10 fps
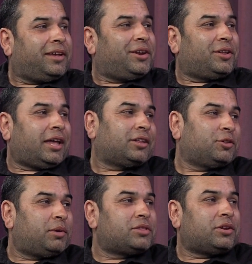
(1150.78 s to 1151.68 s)
You know, like as
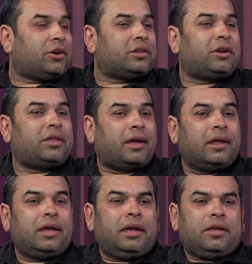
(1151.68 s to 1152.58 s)
you mentioned earlier, that
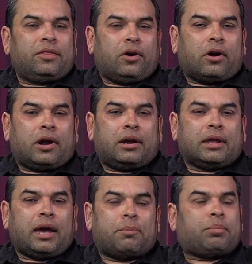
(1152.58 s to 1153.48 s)
the
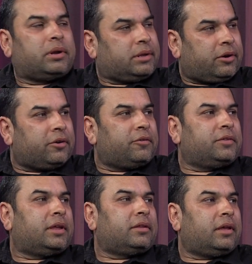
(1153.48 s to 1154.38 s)
art got preserved
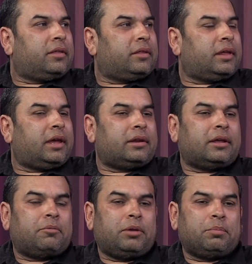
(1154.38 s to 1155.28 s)
and mm. and, and
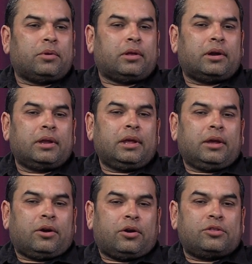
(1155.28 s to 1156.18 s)
uh, people are
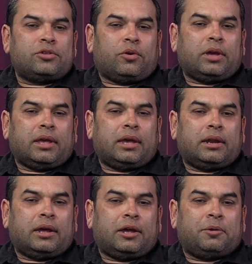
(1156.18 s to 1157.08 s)
are enjoying it.
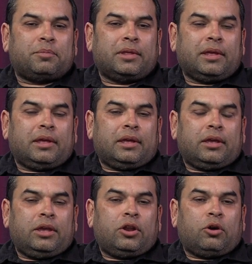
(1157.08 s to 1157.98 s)
Um,
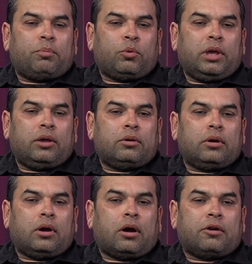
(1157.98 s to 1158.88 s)
you know, but we
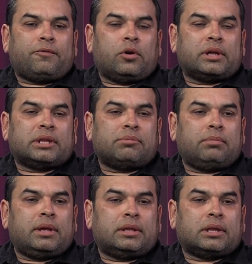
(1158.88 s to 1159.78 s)
uh, our focus is
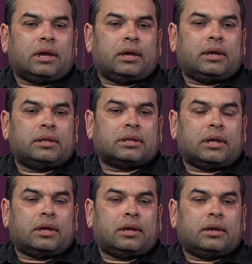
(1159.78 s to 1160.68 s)
is a uh, is
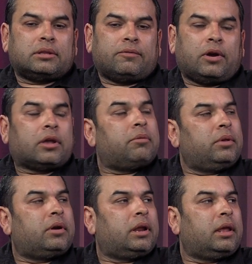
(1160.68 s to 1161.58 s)
a is a very
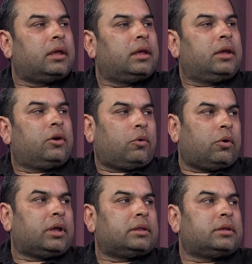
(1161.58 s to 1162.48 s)
community
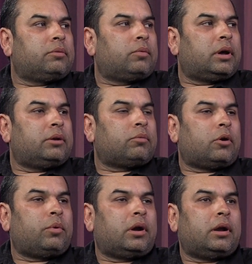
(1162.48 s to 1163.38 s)
oriented one where
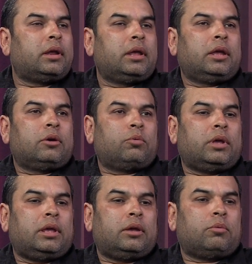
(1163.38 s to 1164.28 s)
we're
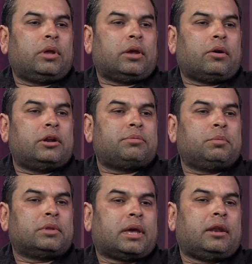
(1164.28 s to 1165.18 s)
we we encourage
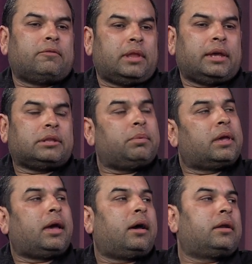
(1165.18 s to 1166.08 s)
people to kind of like
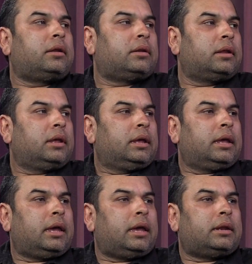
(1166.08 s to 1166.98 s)
speak out and
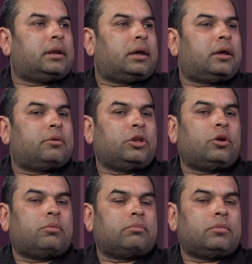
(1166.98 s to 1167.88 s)
and uh, you
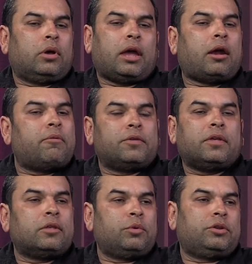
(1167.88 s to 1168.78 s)
know
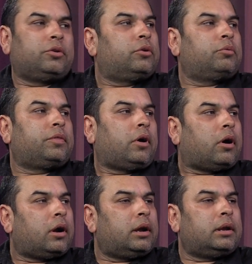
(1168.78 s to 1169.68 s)
everything that we do with the
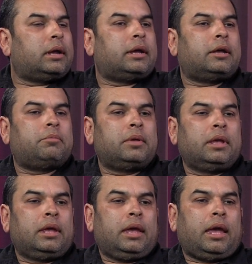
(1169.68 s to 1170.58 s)
art um,
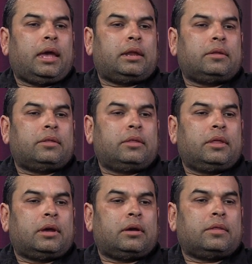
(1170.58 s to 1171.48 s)
and
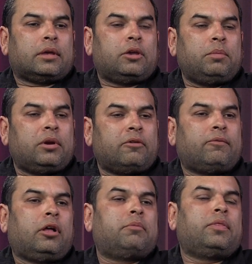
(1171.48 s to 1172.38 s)
the the community
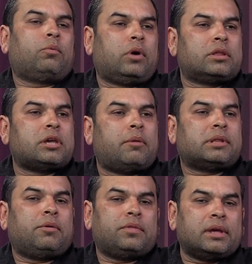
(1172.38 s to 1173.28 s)
involvement, the workshops,
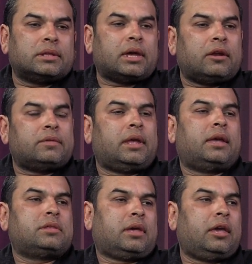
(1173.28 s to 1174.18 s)
everything is kind of to
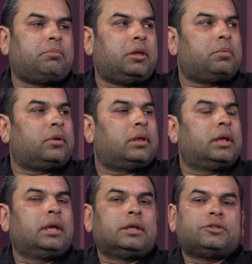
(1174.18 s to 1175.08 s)
educate people
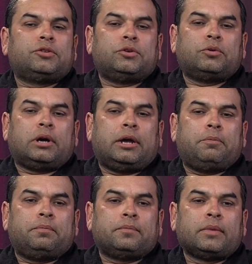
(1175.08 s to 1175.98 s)
to
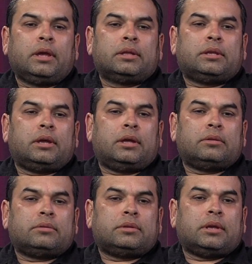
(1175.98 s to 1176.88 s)
um, to
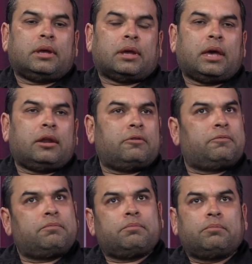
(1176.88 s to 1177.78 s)
to kind of
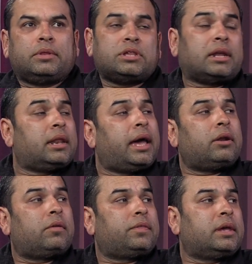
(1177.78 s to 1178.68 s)
shed light
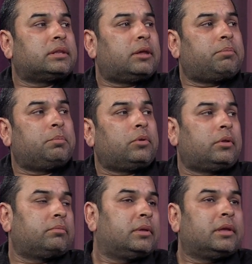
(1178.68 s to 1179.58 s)
on things that
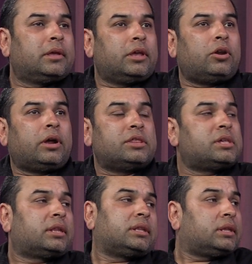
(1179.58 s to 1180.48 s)
people you know
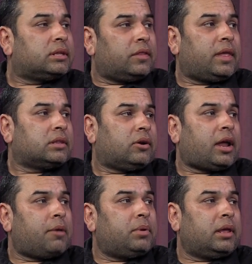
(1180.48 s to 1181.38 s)
injustices and things that are
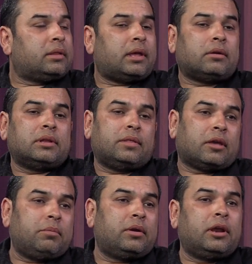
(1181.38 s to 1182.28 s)
happening not only in the
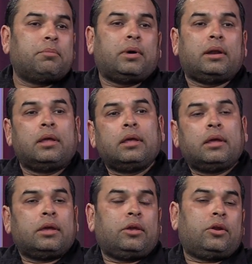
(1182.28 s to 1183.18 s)
community but
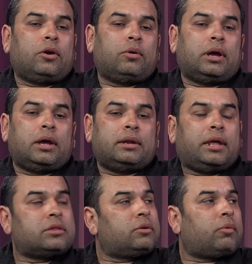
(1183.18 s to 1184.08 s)
you know uh,
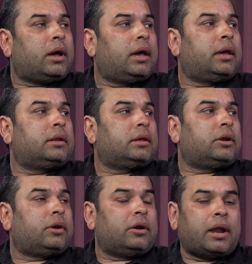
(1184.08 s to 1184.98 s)
nationwide you
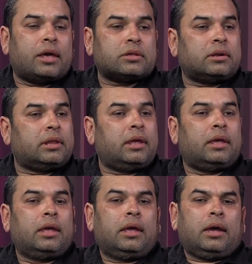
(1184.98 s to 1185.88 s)
know internationally
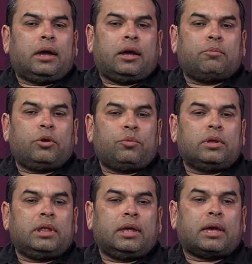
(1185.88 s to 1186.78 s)
um, we
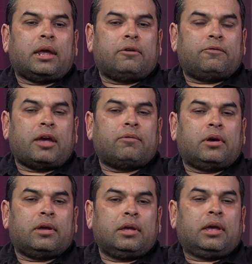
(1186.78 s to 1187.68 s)
really kind of have
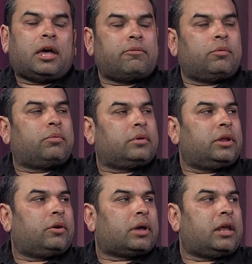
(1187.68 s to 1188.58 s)
a have a you
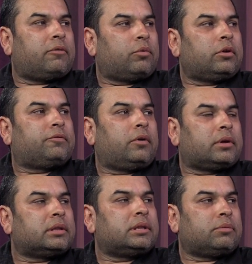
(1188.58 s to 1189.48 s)
know kind of world
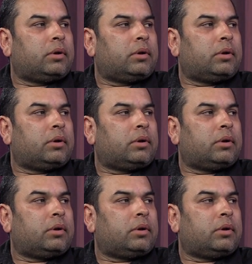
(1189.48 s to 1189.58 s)
focus as mm -hmm.